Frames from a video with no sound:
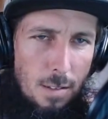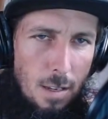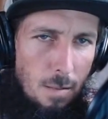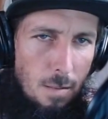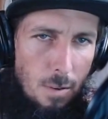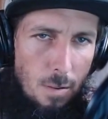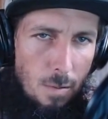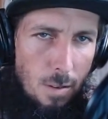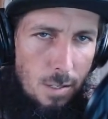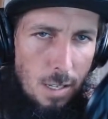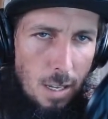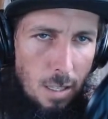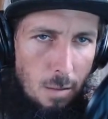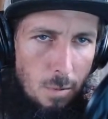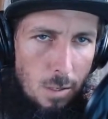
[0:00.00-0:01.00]
I don't know
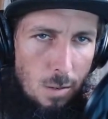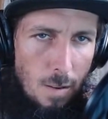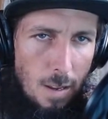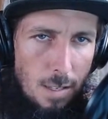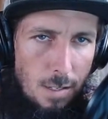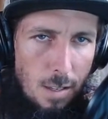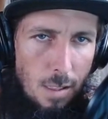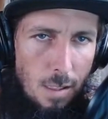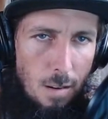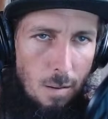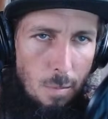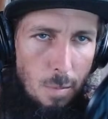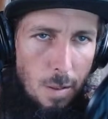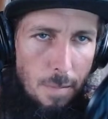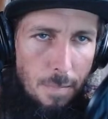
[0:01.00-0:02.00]
exactly what you're asking there,
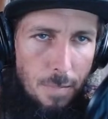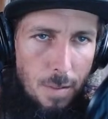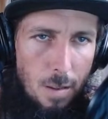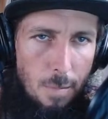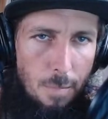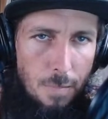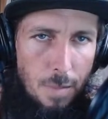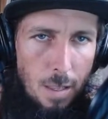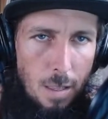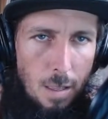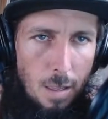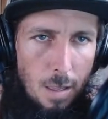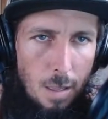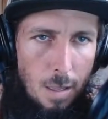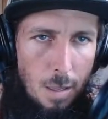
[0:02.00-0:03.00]
but
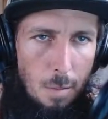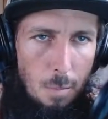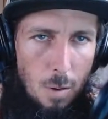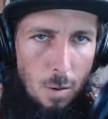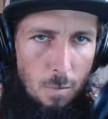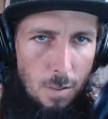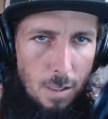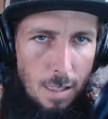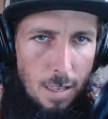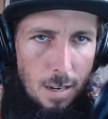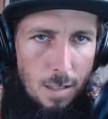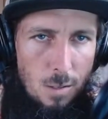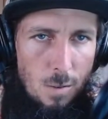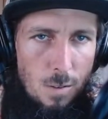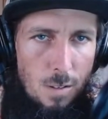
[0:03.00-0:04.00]
hopefully that
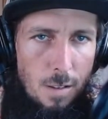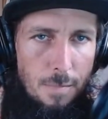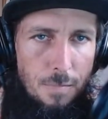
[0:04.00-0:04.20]
answers it.